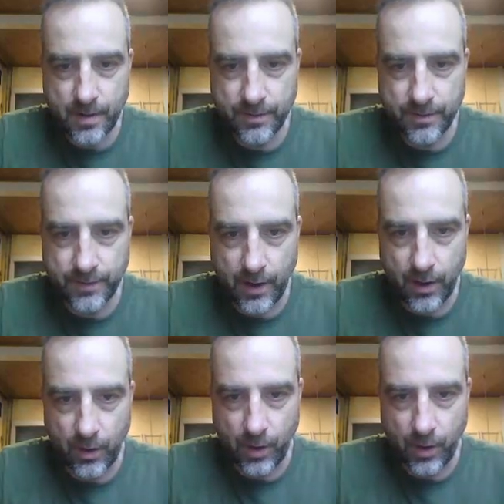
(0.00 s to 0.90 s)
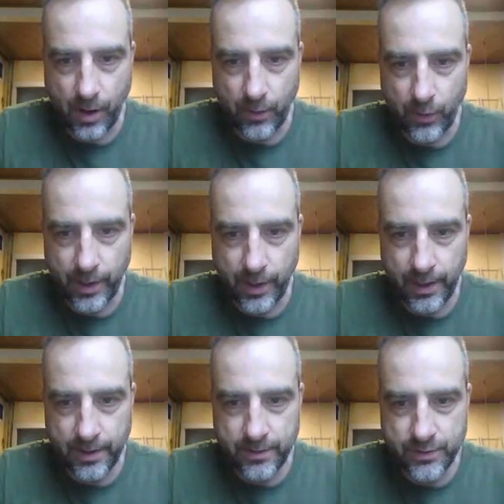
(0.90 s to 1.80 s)
So our
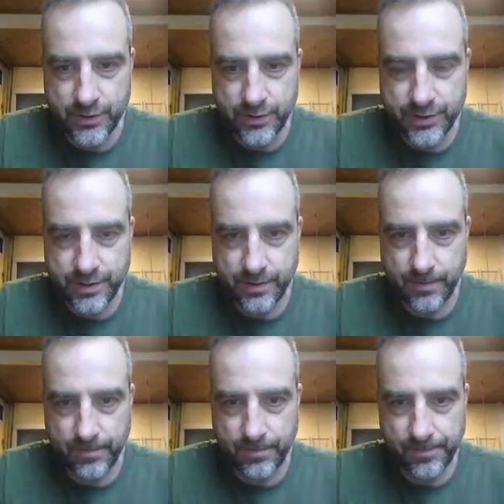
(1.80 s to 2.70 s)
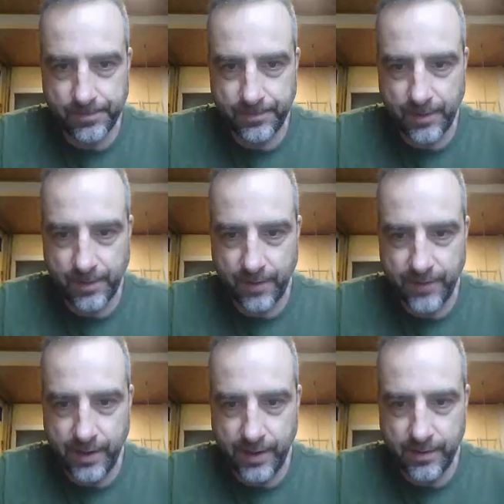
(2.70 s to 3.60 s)
range of
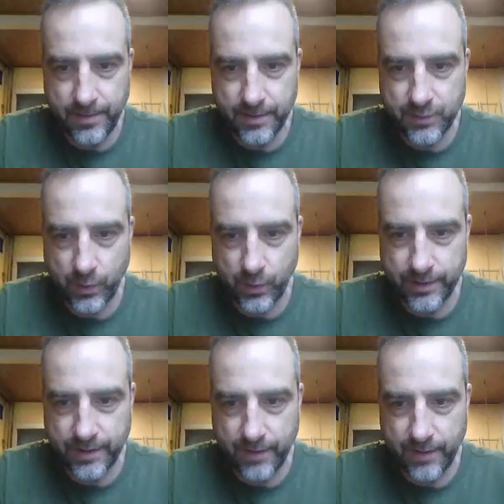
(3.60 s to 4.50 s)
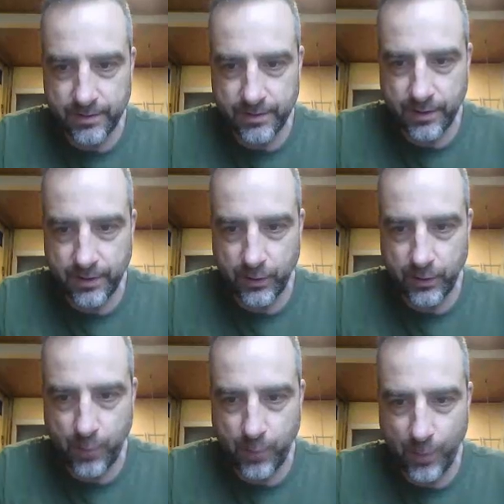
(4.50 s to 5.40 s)
data is 27 to
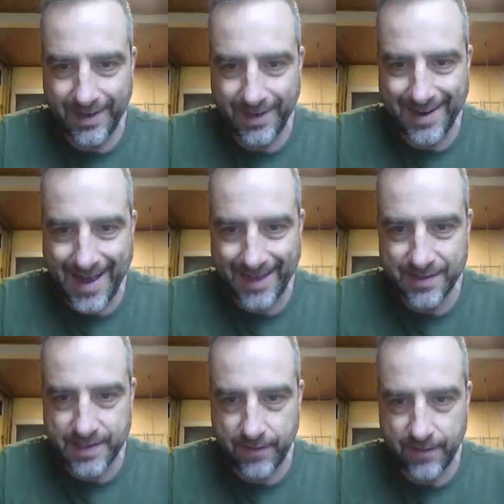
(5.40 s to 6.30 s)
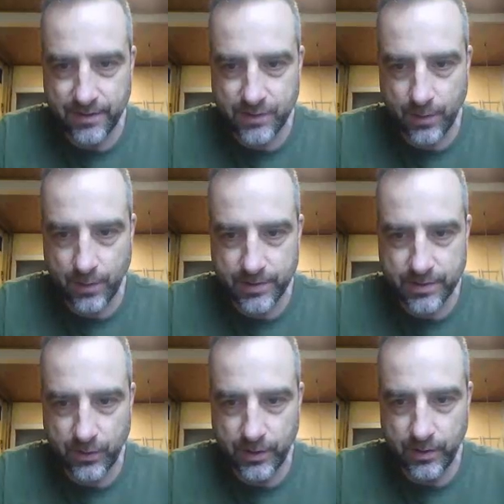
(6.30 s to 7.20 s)
30.97, so almost
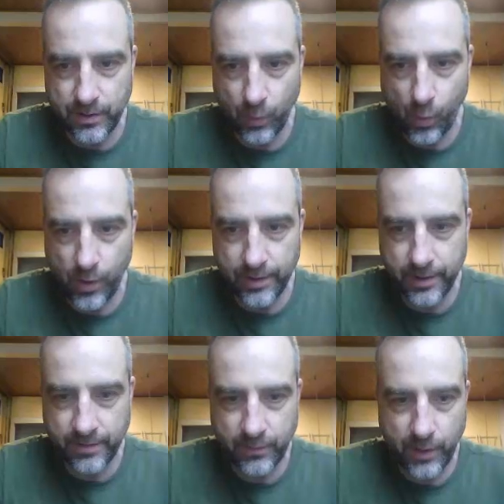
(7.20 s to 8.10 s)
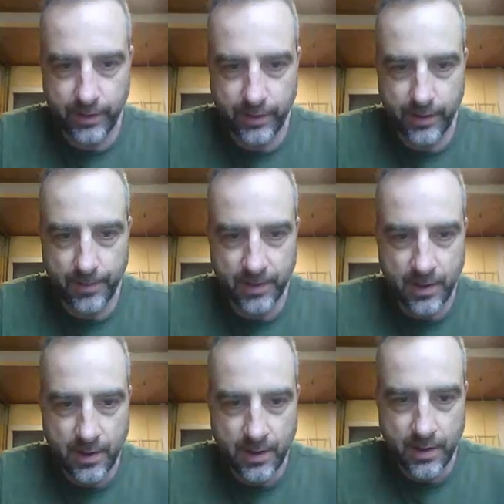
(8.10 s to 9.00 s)
31 if you round it up.
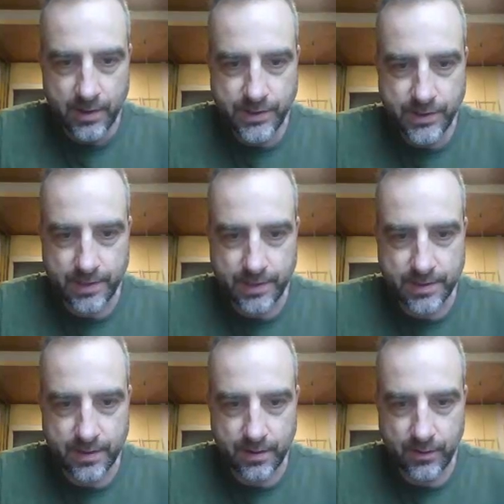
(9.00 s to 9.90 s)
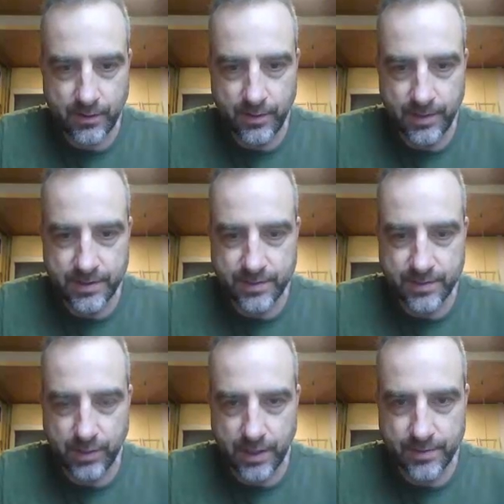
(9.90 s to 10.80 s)
So yes, 30 minutes is
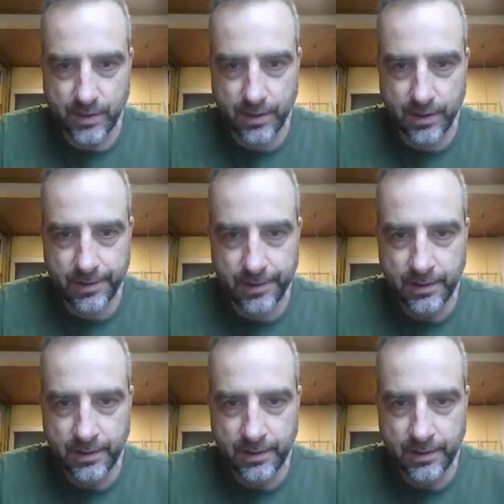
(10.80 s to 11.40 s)
plausible